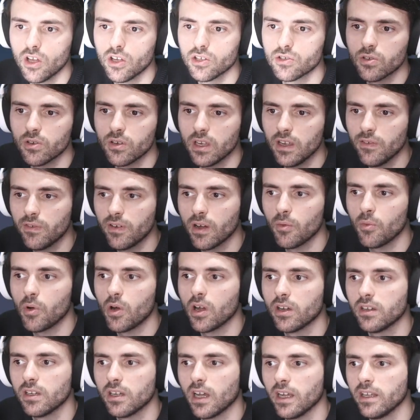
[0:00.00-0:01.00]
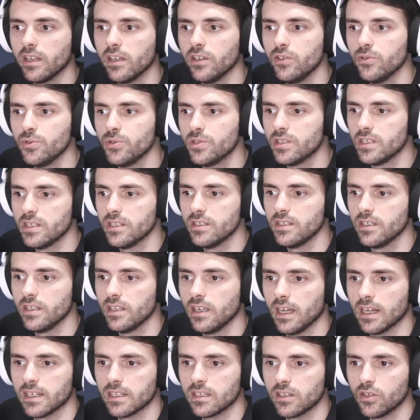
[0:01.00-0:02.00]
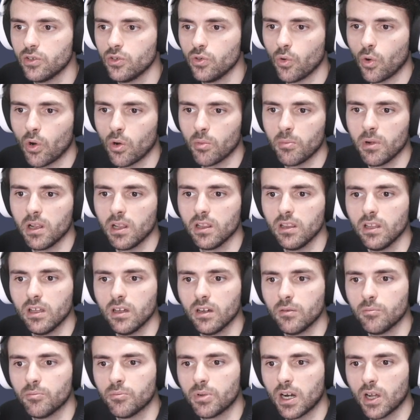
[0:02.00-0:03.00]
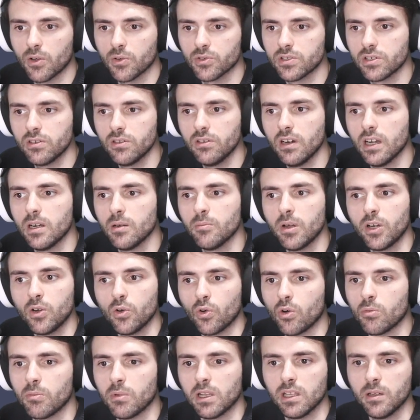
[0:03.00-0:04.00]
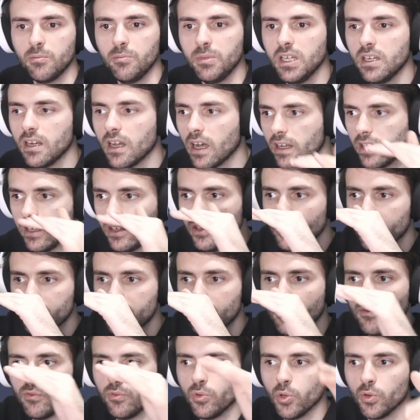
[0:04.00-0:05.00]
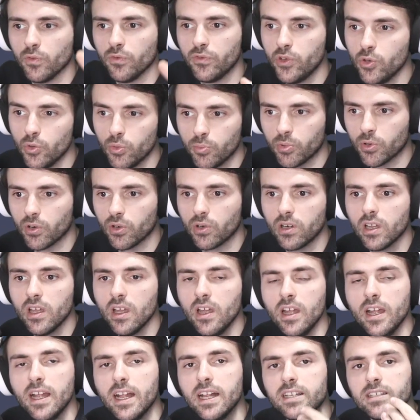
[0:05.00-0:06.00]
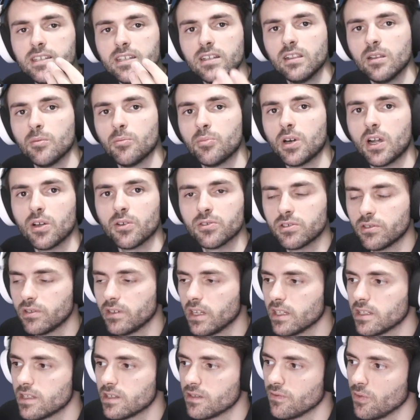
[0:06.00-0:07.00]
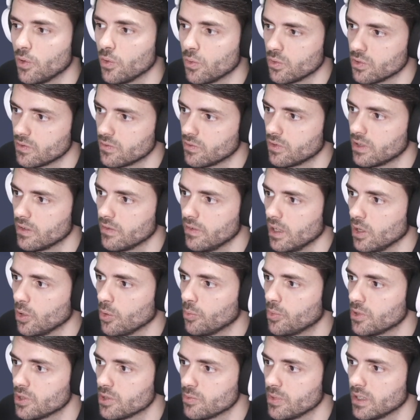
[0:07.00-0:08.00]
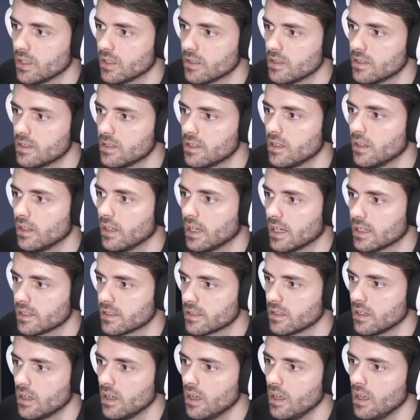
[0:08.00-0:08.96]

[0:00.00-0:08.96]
So if I want, I can use Sizzy as a normal browser, and by normal I mean I can use the full viewport. It's still a browser that's focused for developers because it still has